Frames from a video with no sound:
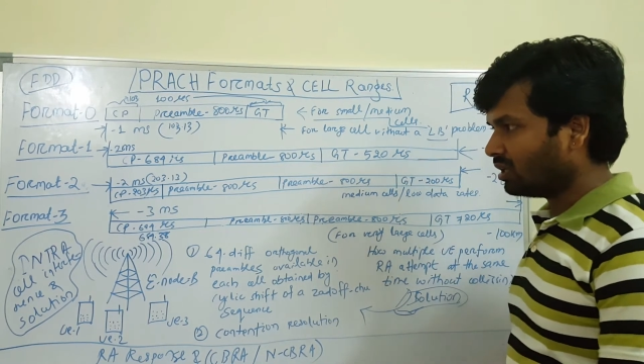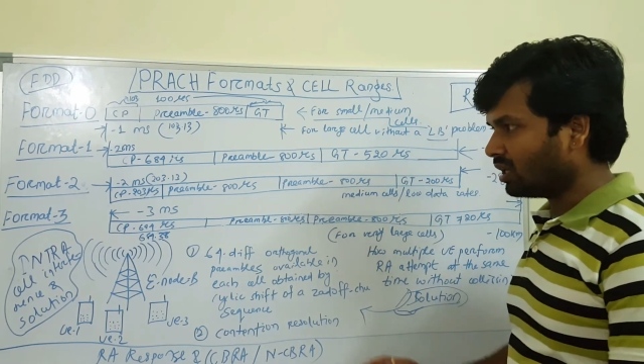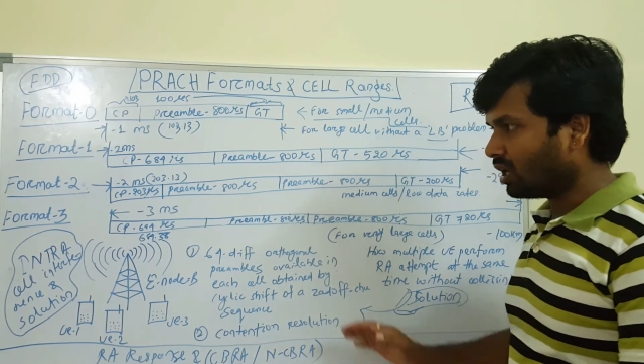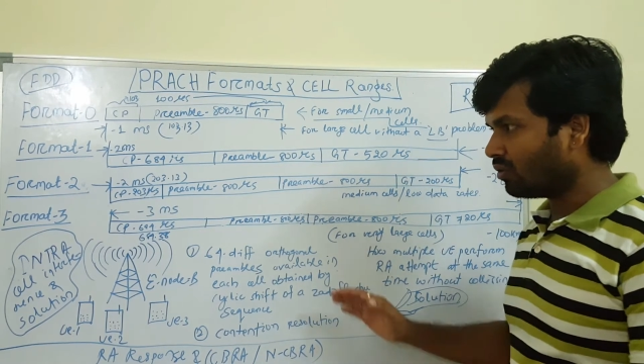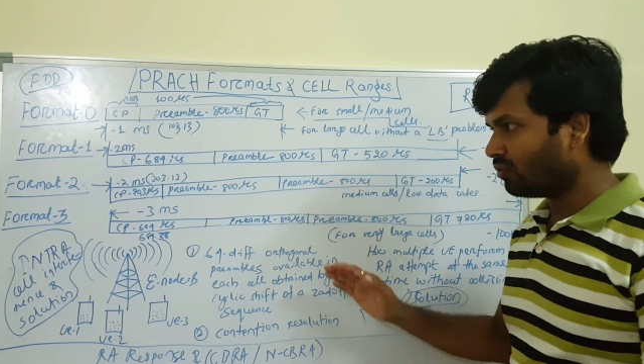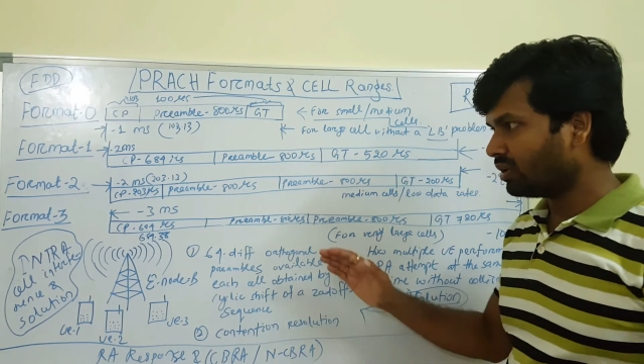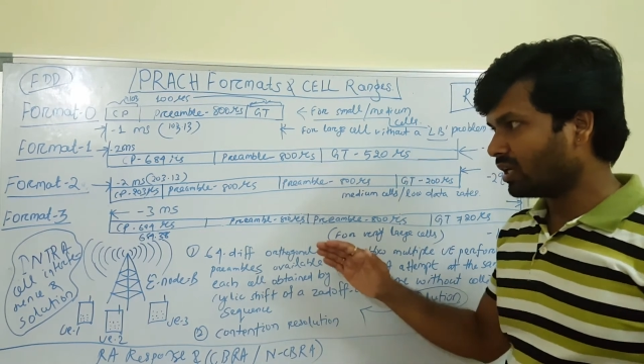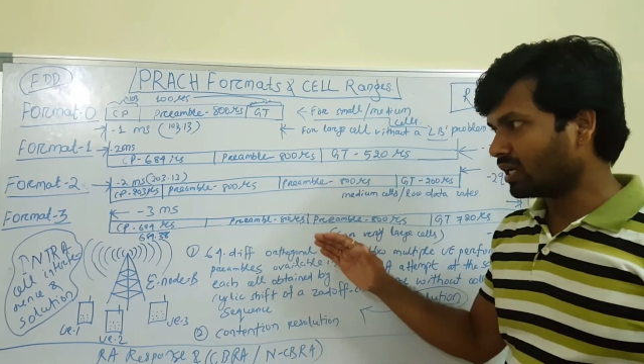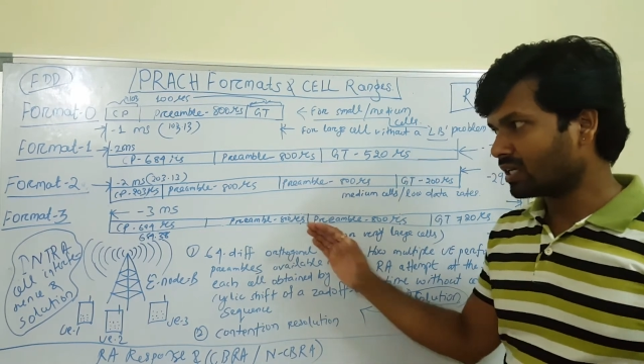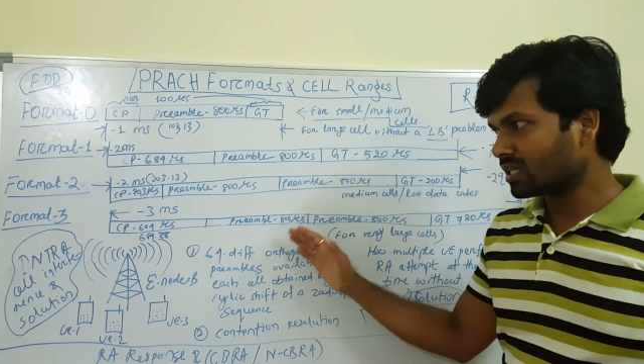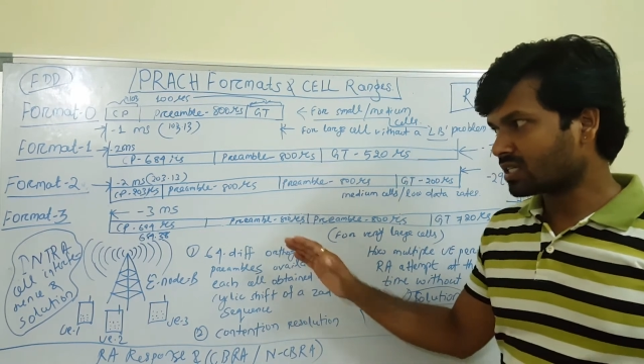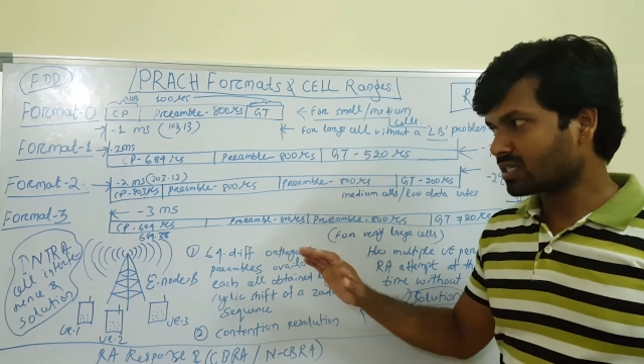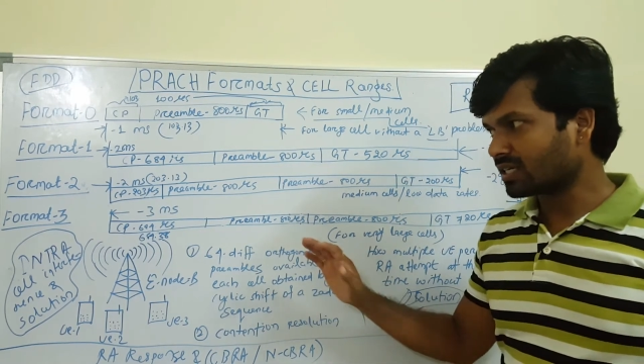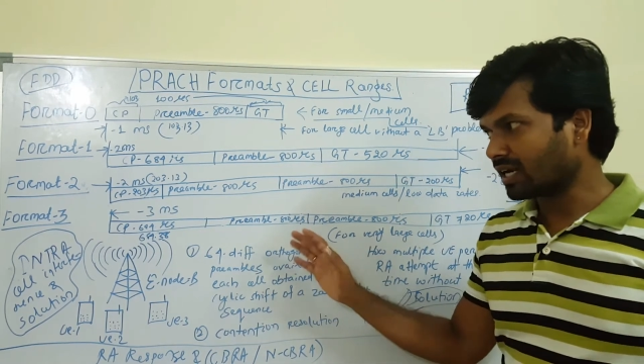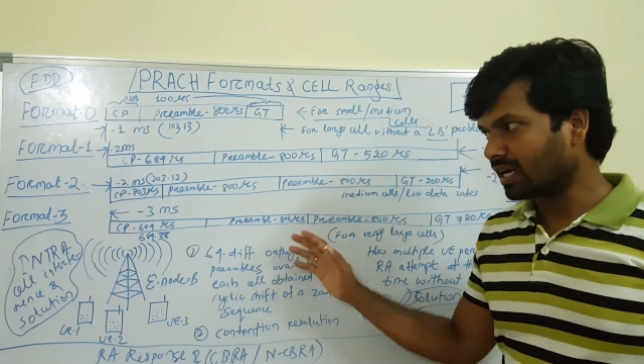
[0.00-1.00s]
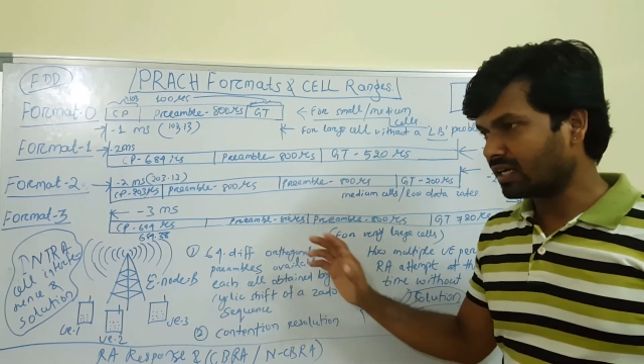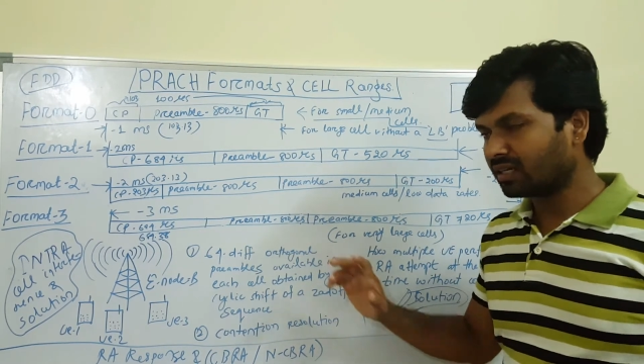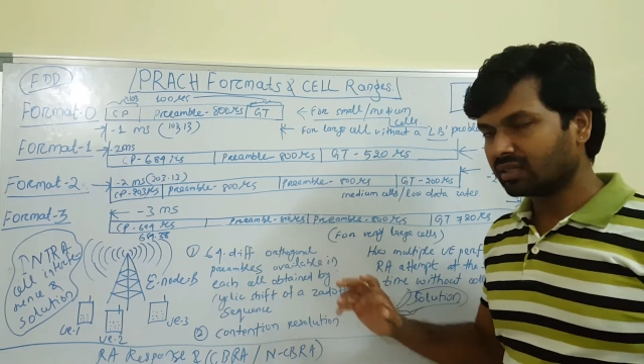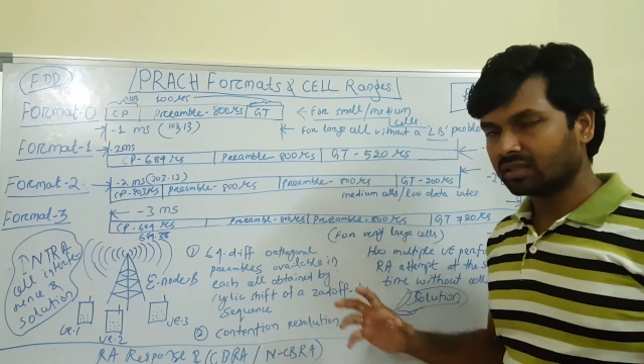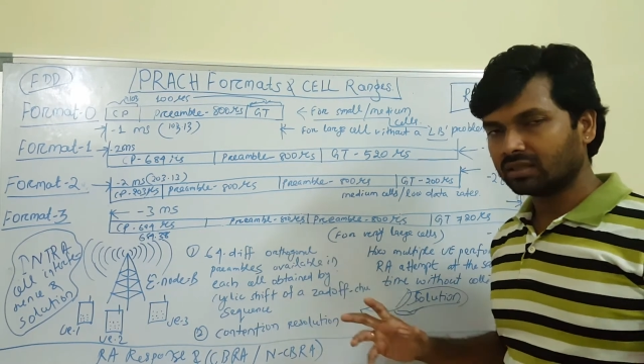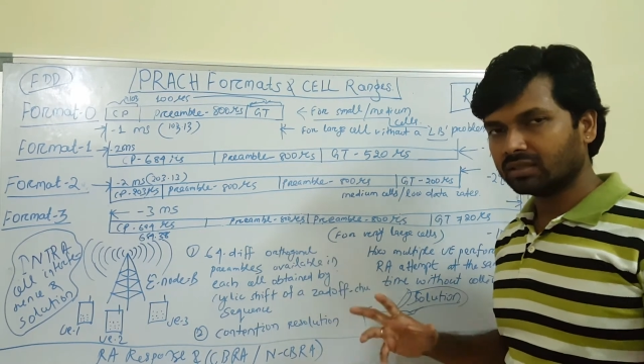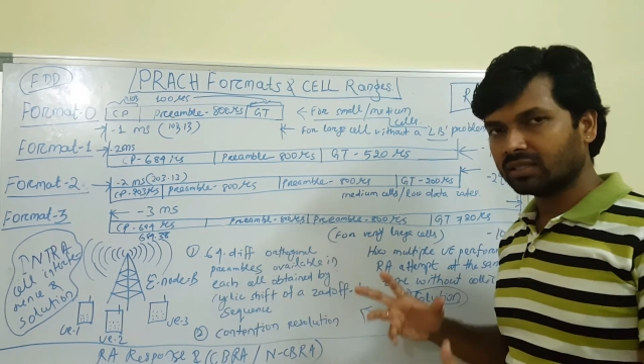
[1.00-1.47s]
Now we'll
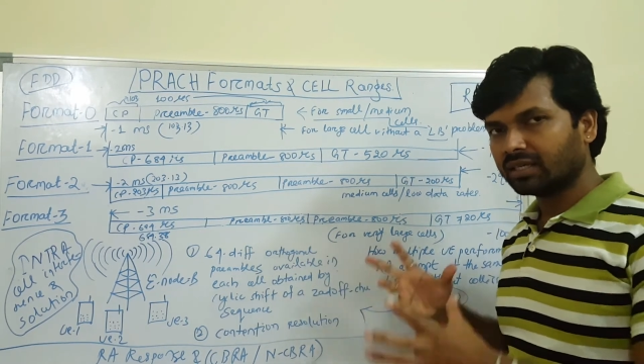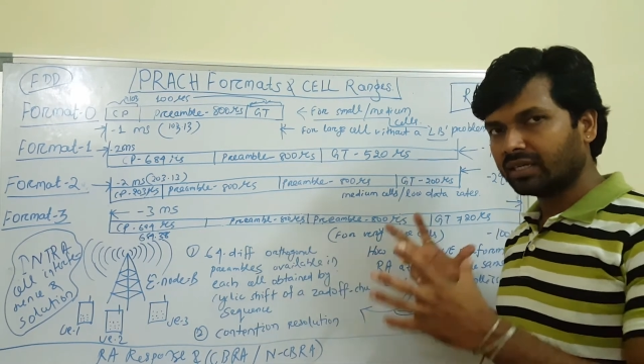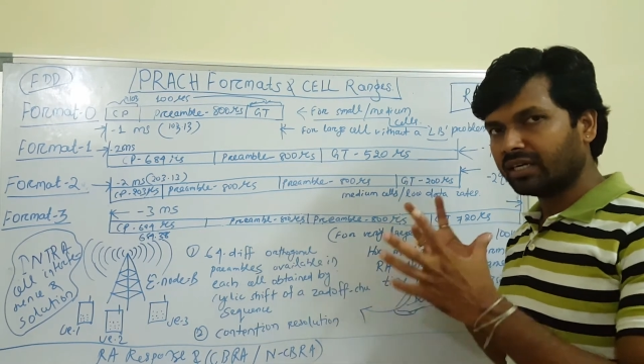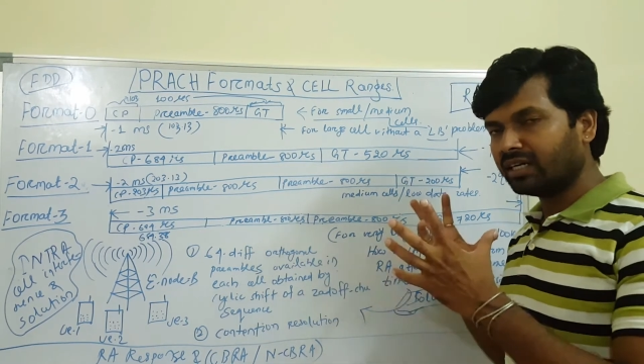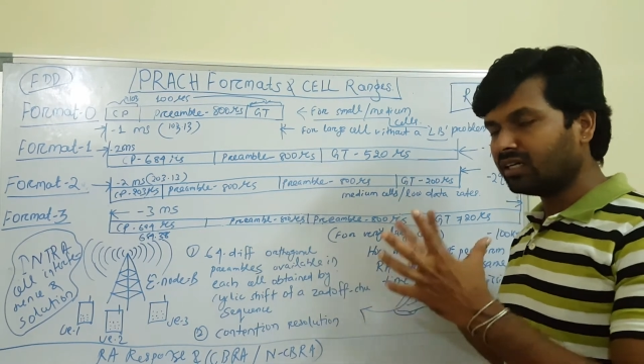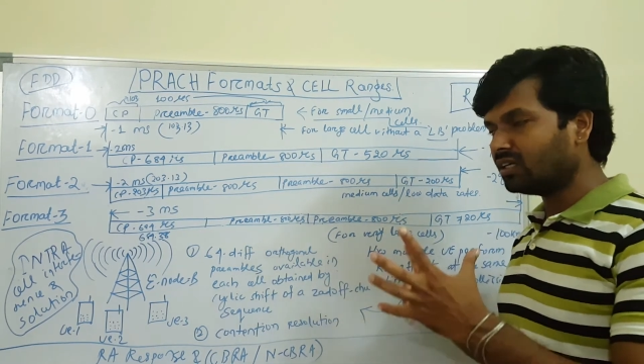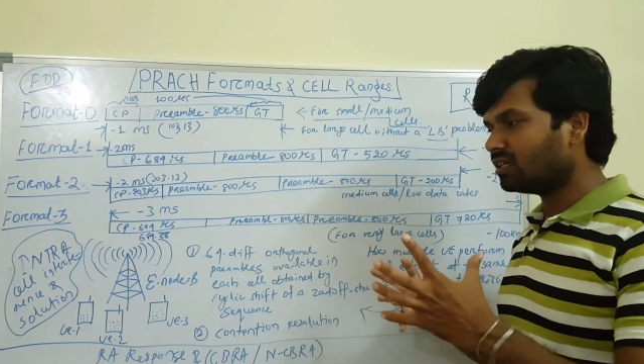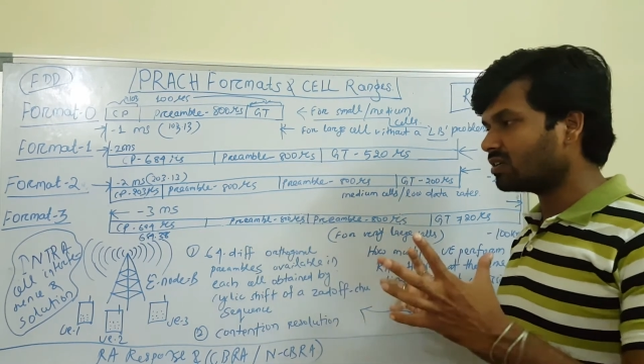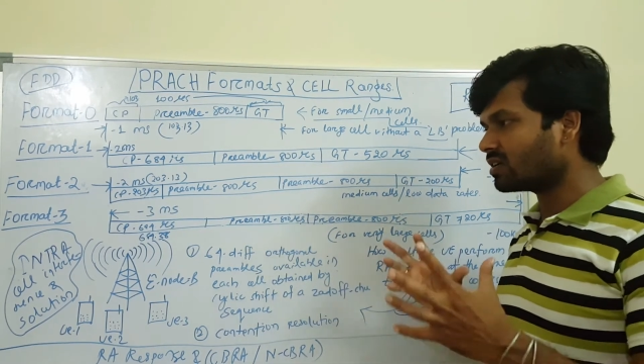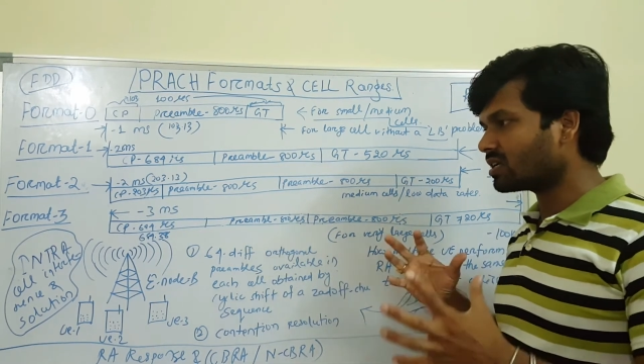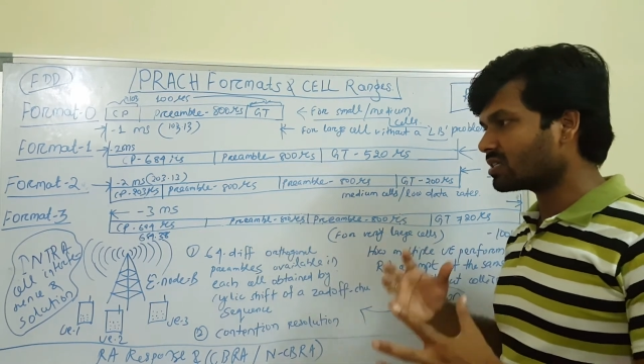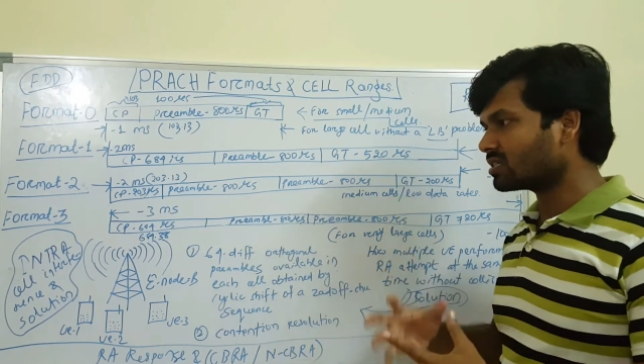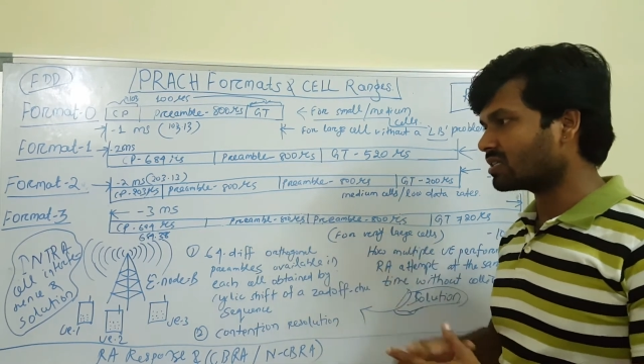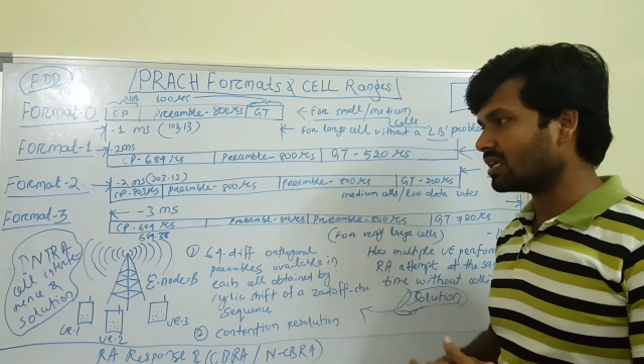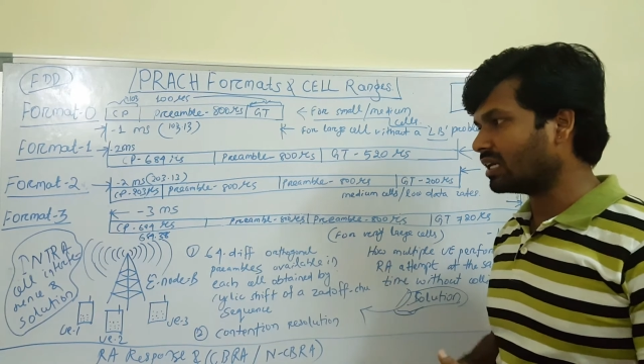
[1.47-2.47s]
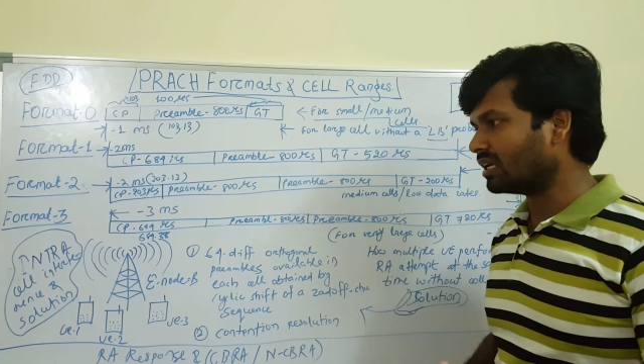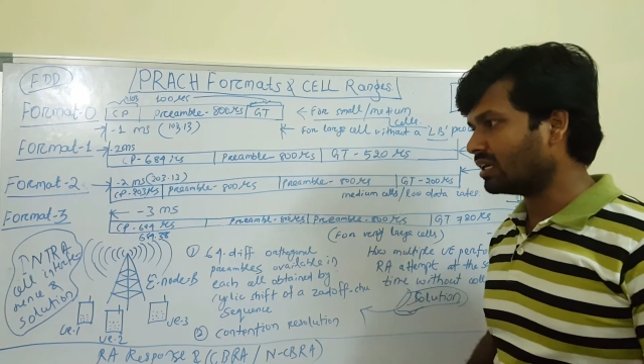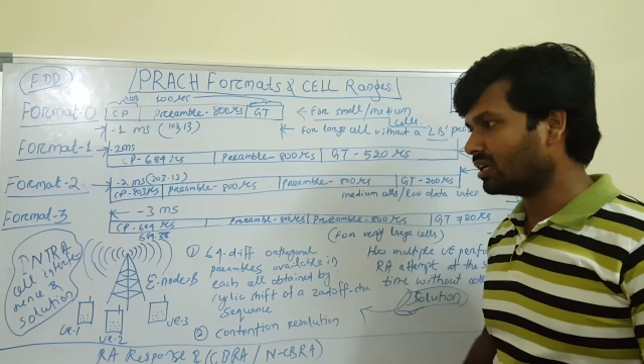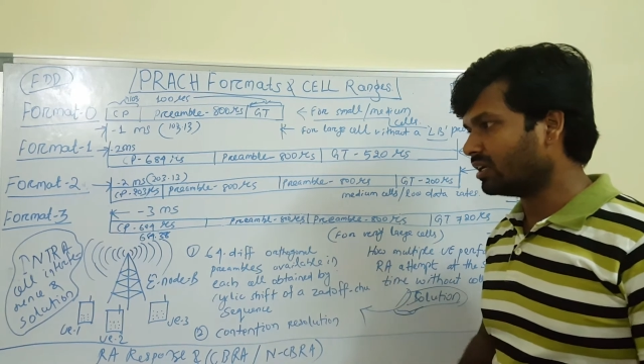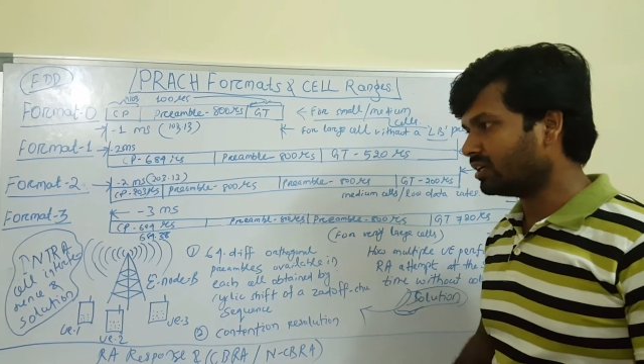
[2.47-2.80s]
understand the intra-cell